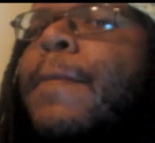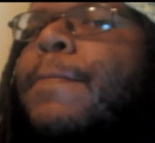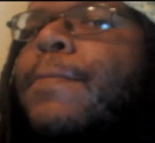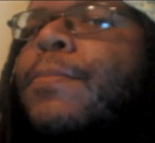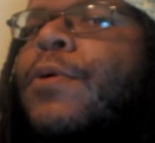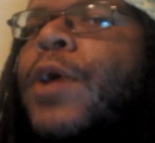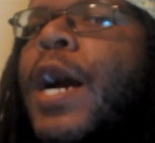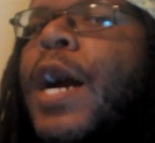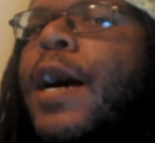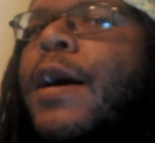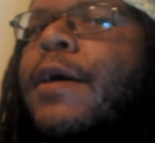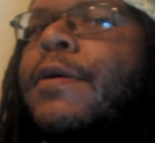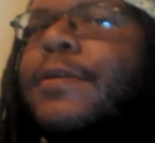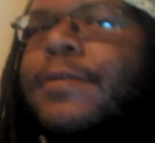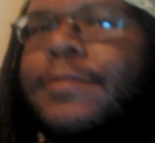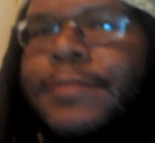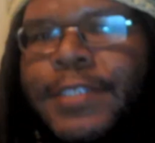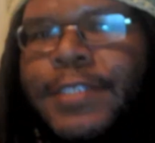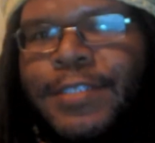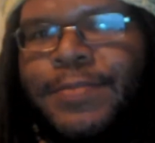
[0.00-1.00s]
Proud
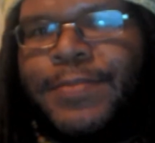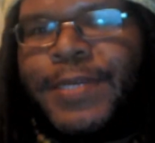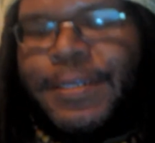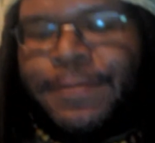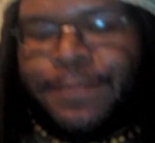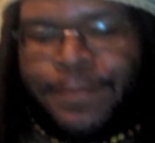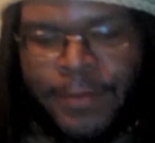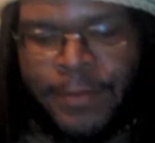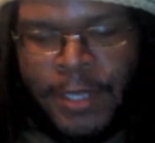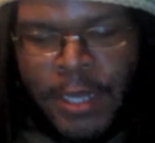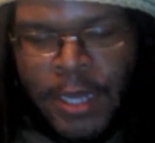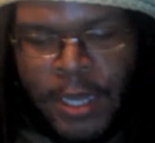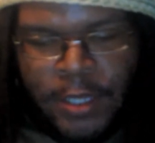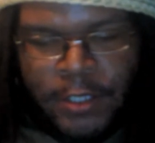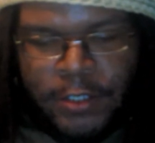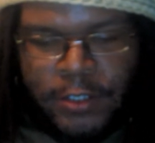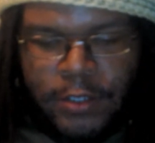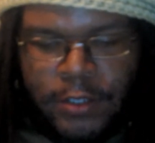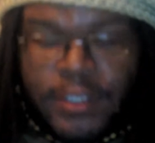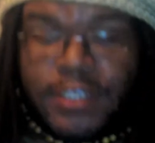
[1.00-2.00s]
is me.
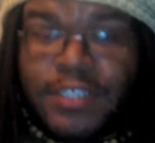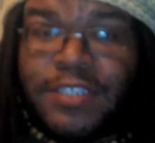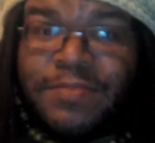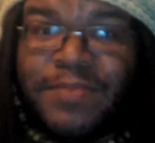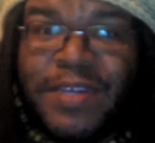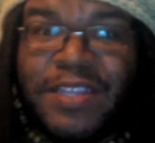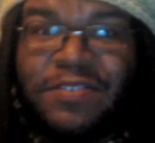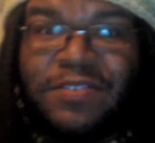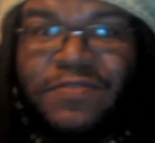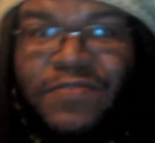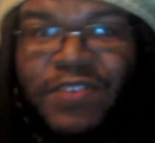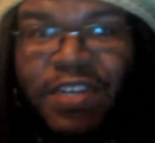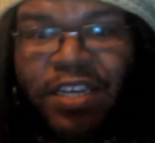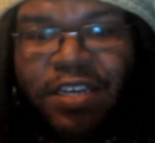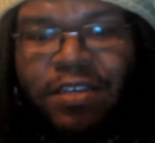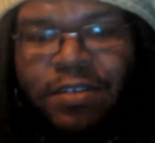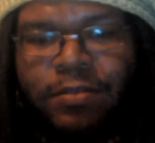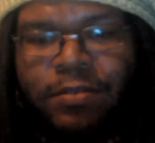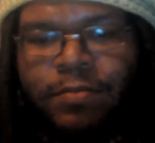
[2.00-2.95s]
So this is my little video,